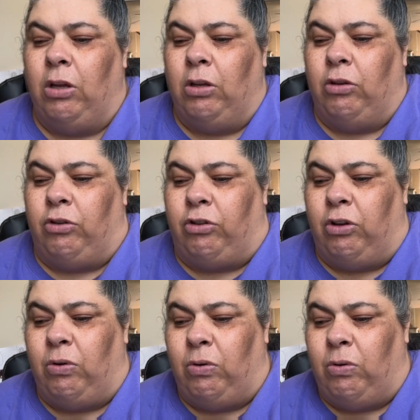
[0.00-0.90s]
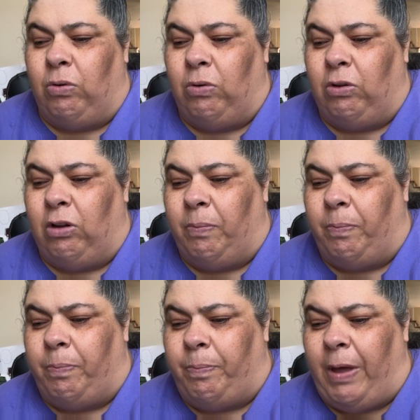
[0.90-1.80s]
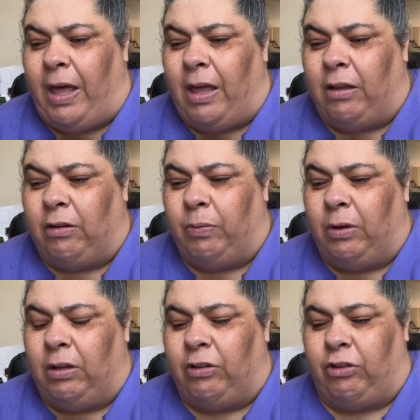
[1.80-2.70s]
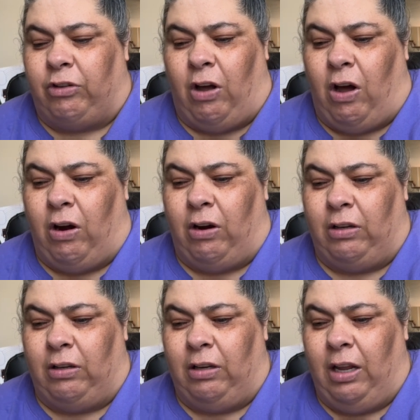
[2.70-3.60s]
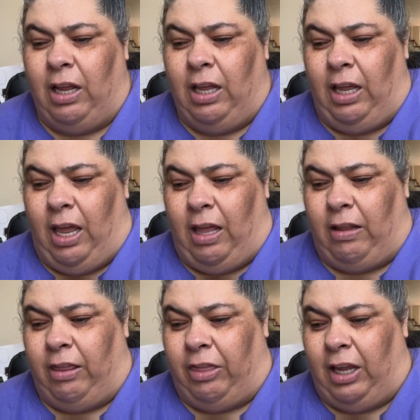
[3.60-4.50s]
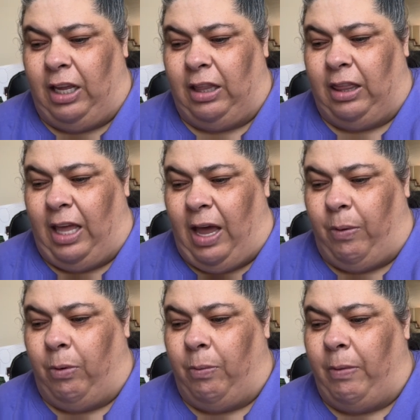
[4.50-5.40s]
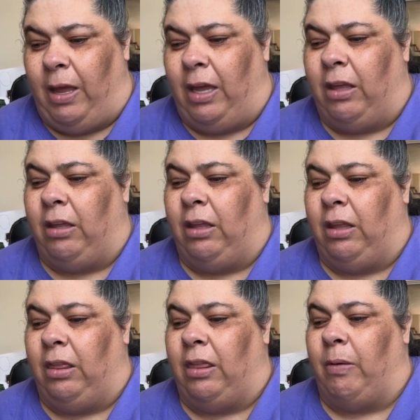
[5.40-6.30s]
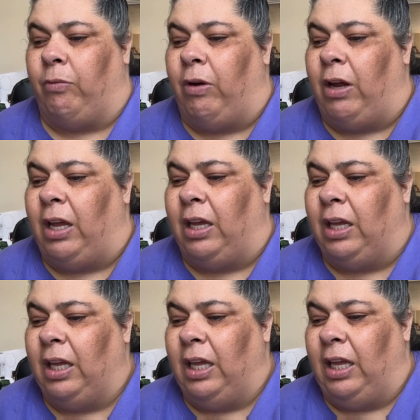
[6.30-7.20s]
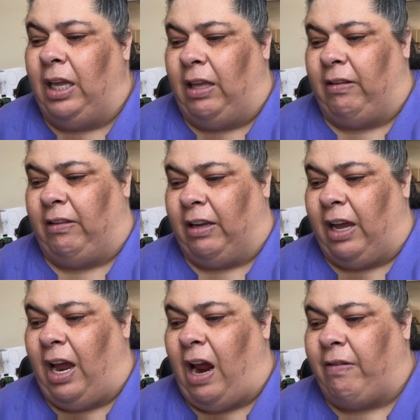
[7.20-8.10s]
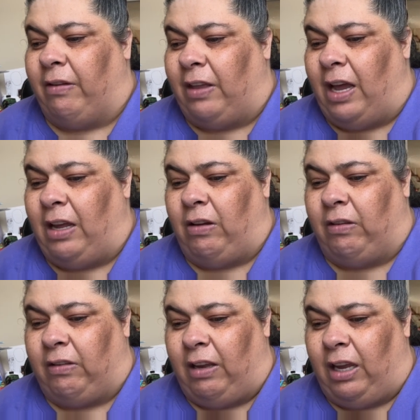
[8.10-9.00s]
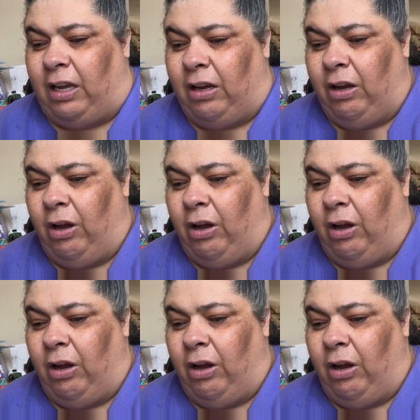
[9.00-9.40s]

Soon the bells will start, and the thing that will make them ring is the carol that you sing